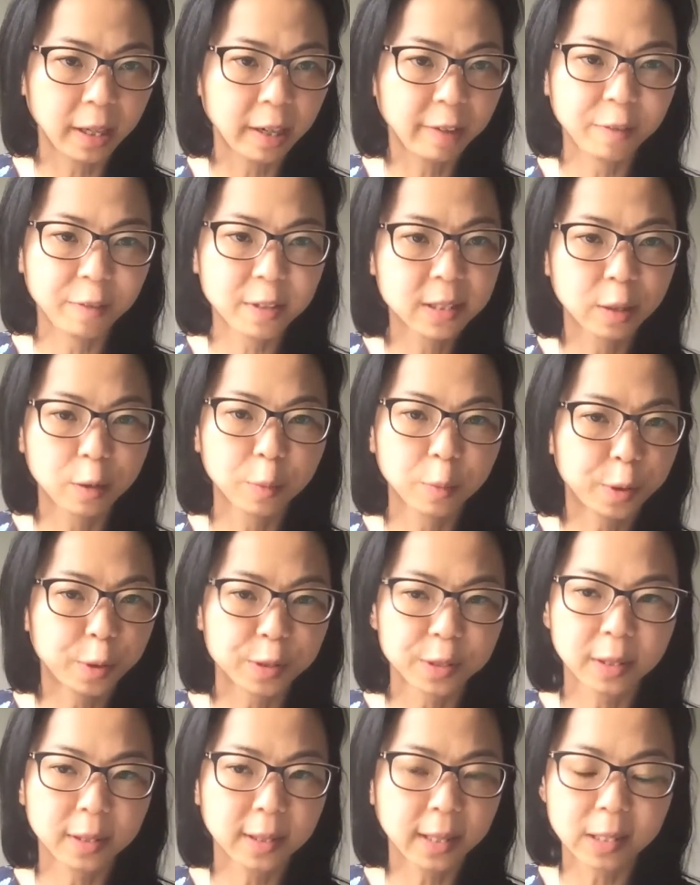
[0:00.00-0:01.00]
Every single
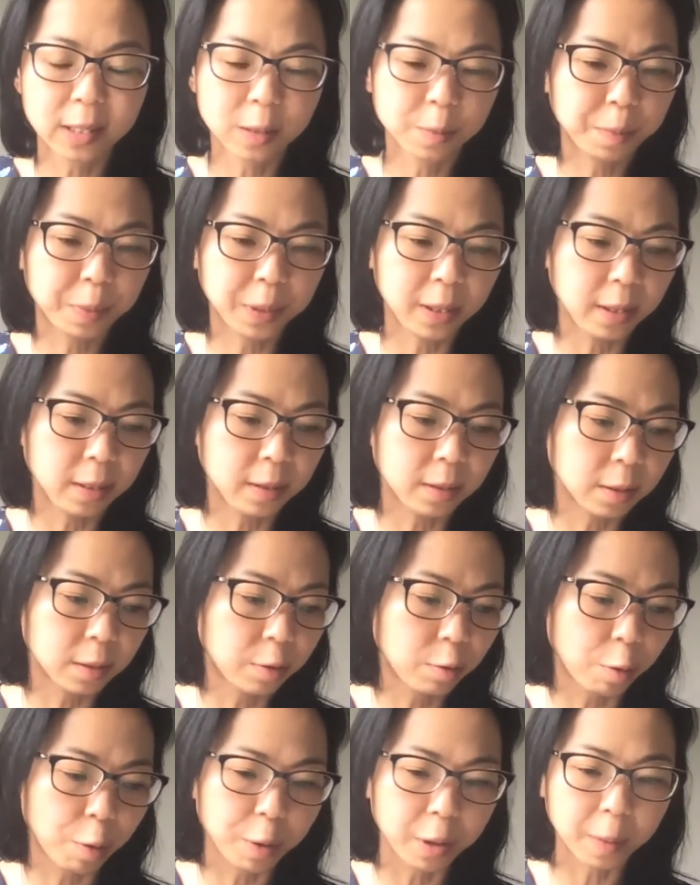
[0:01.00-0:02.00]
person that's been
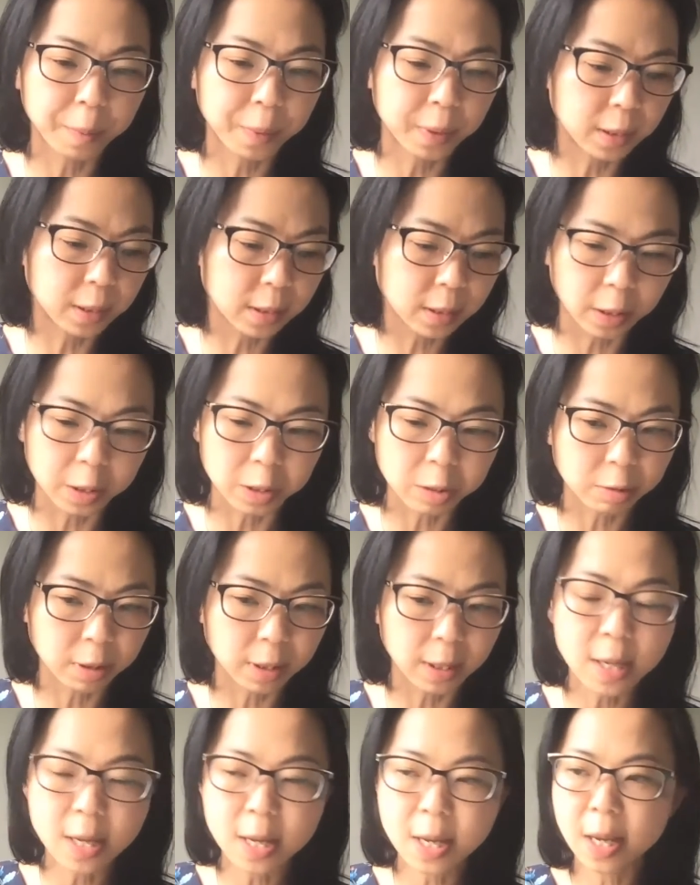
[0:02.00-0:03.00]
growing up in this
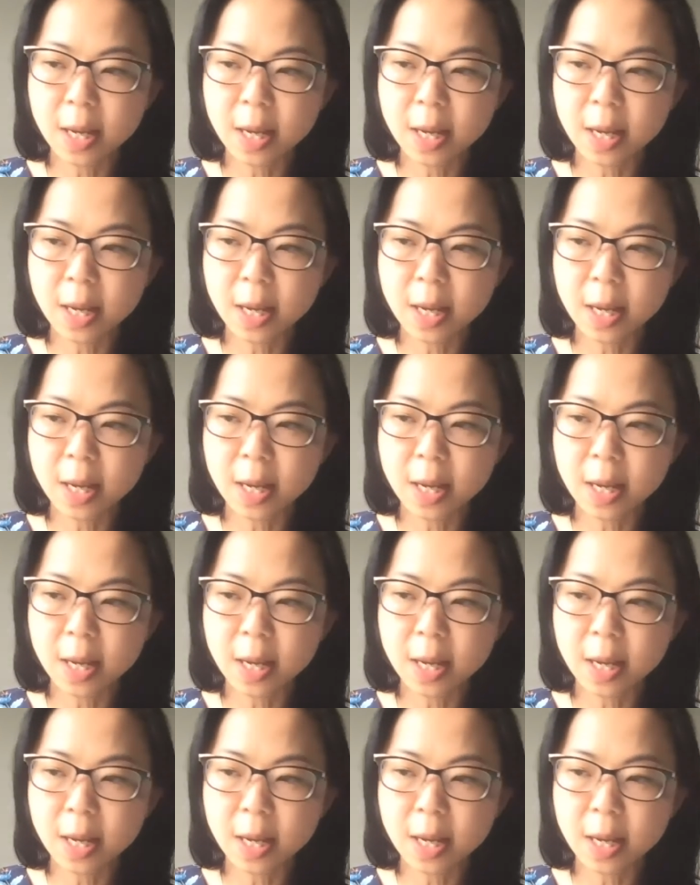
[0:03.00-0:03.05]
country.